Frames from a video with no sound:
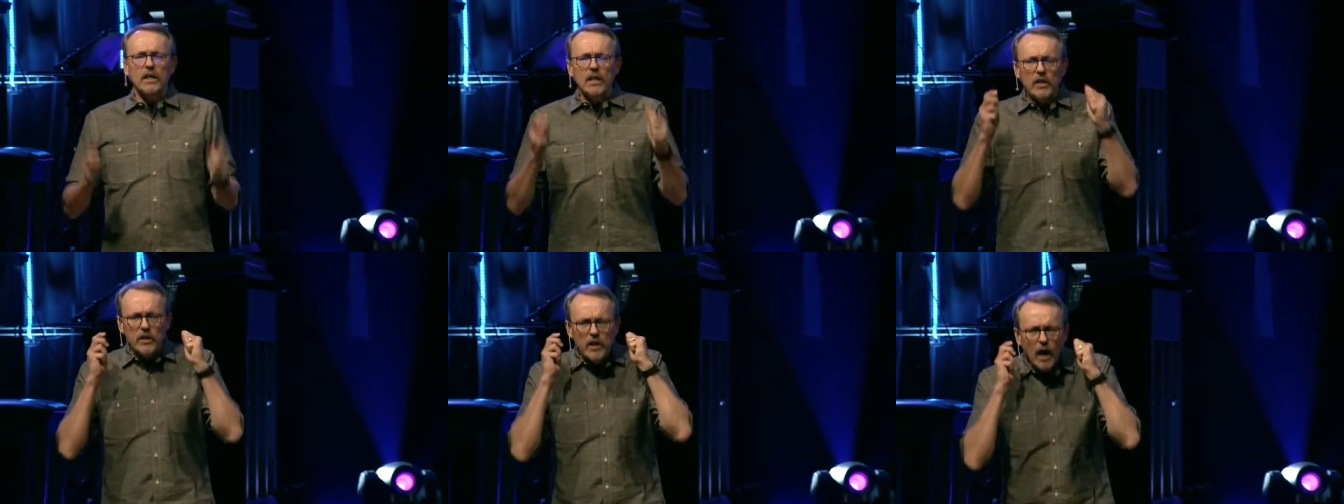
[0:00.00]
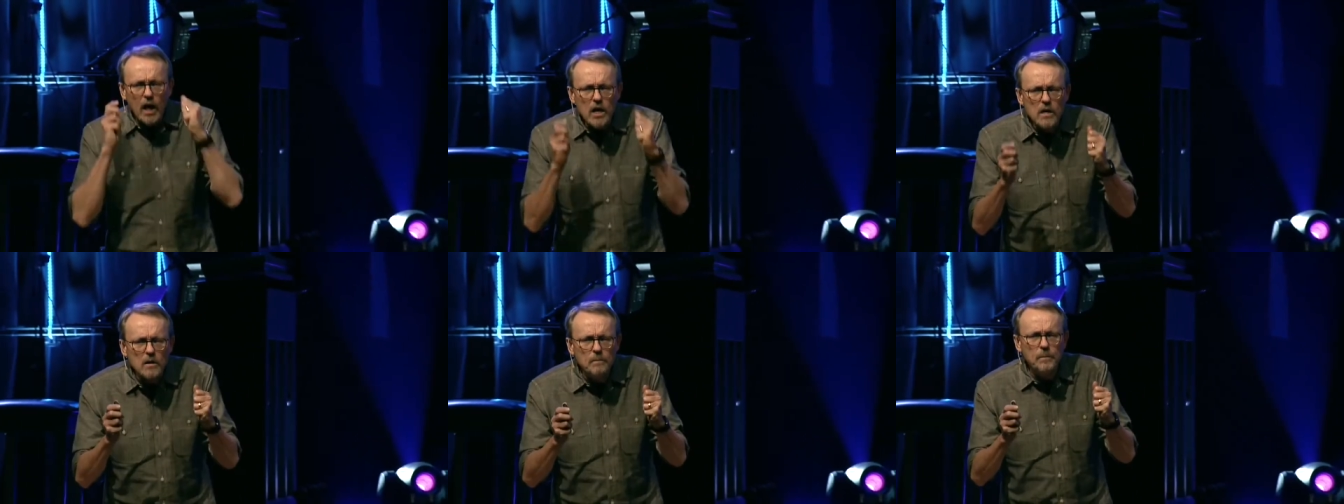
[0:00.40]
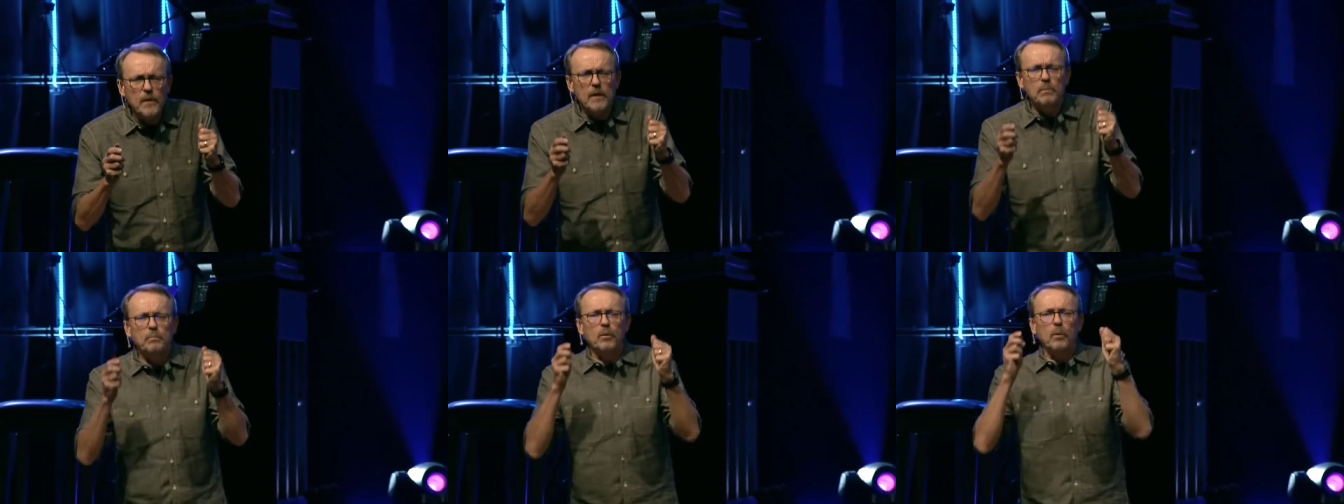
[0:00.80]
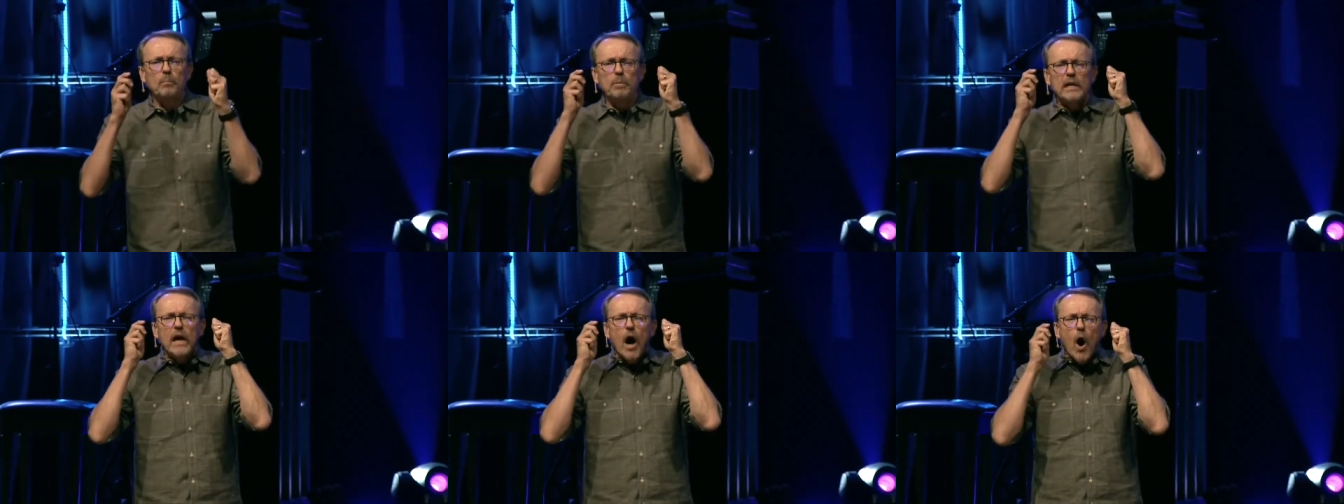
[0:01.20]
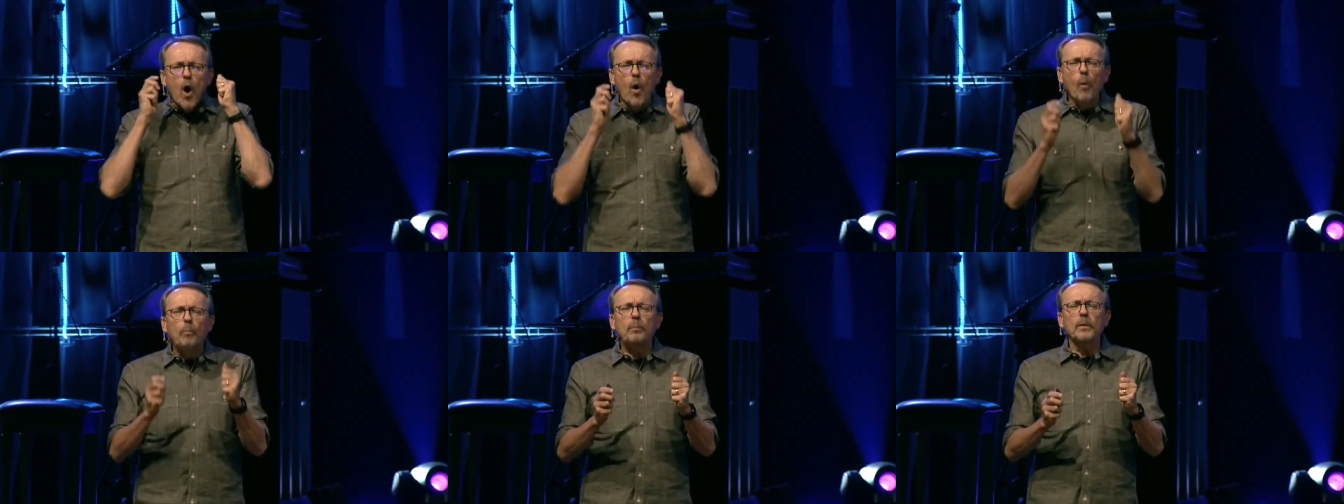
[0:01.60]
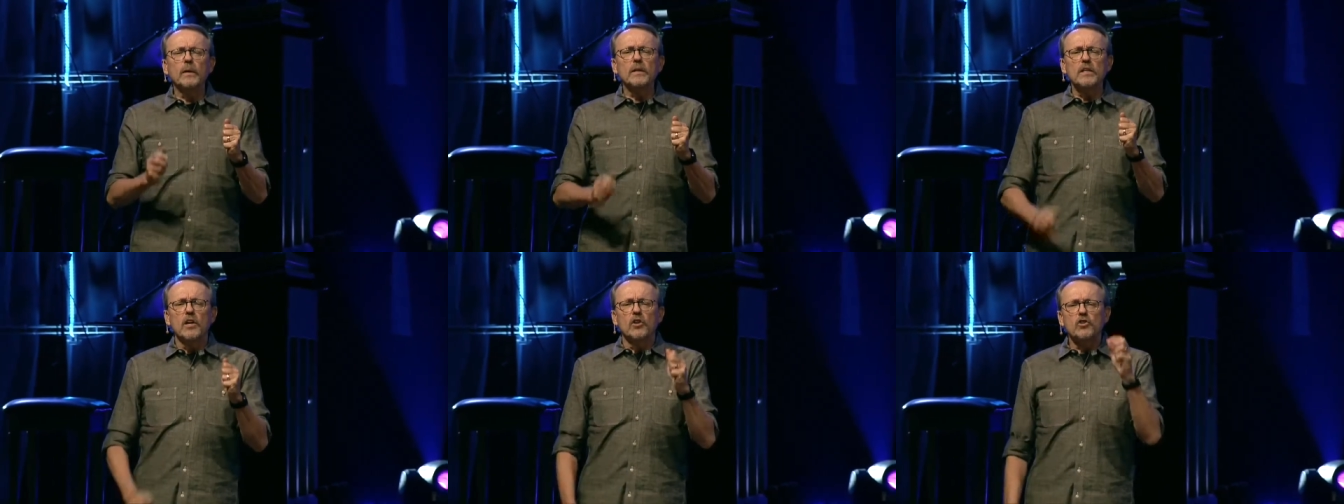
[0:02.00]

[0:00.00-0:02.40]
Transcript: Younger people, be open